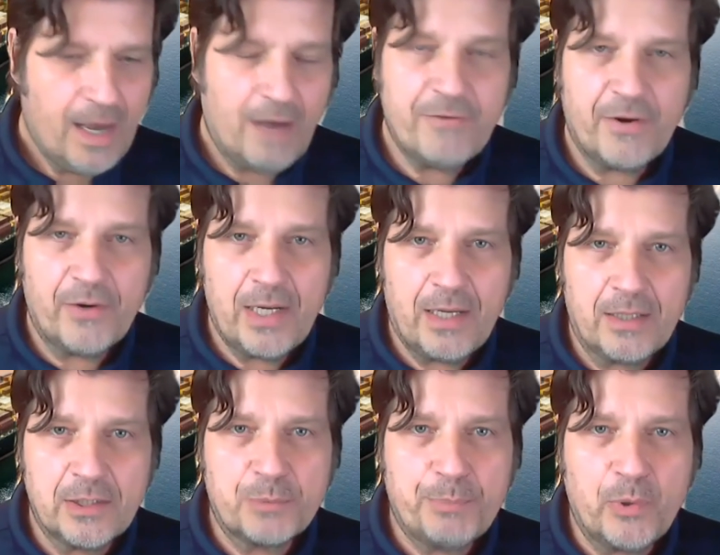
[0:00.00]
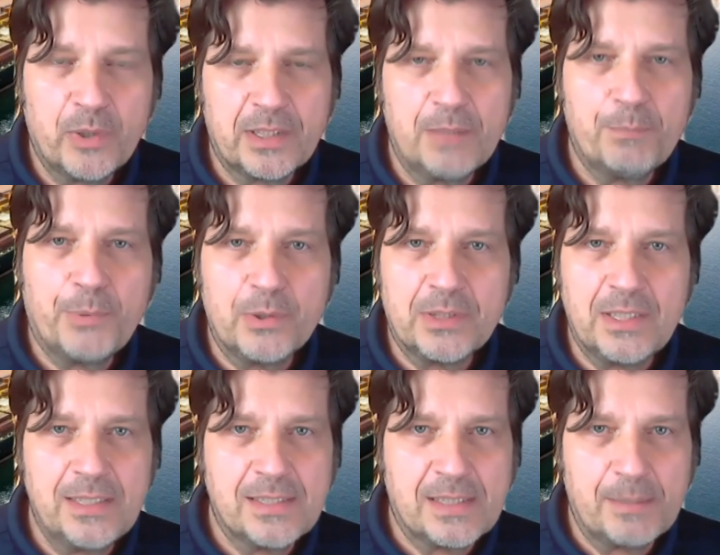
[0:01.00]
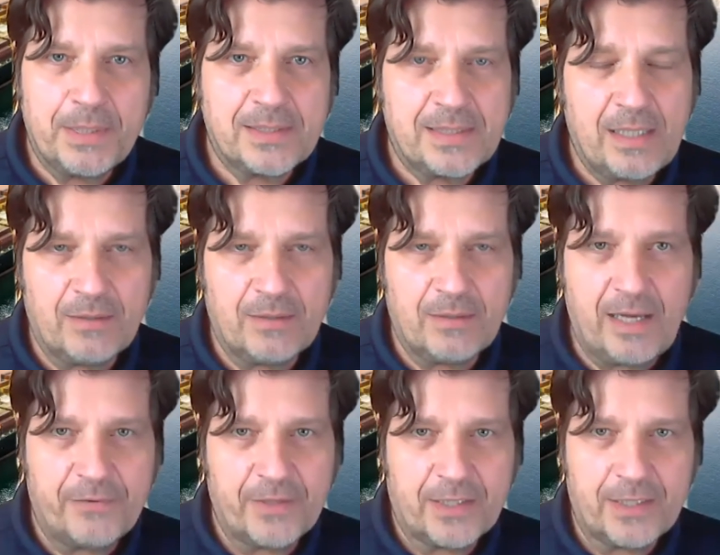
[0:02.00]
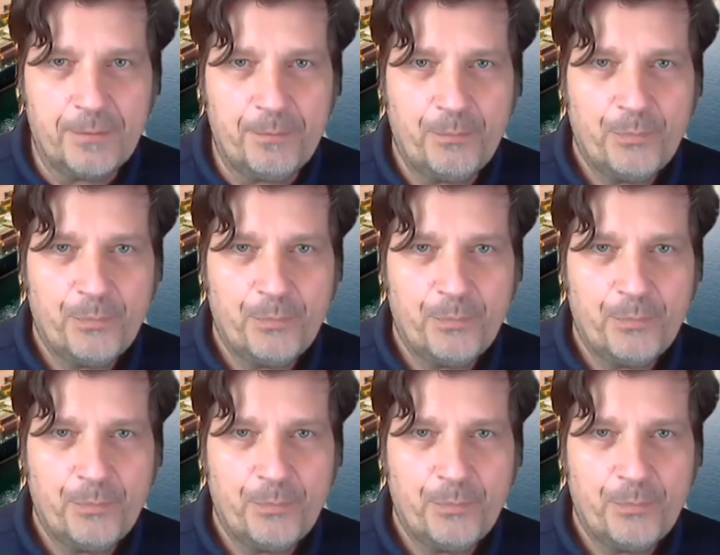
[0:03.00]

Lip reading: very large port in Port Elizabeth, South Africa,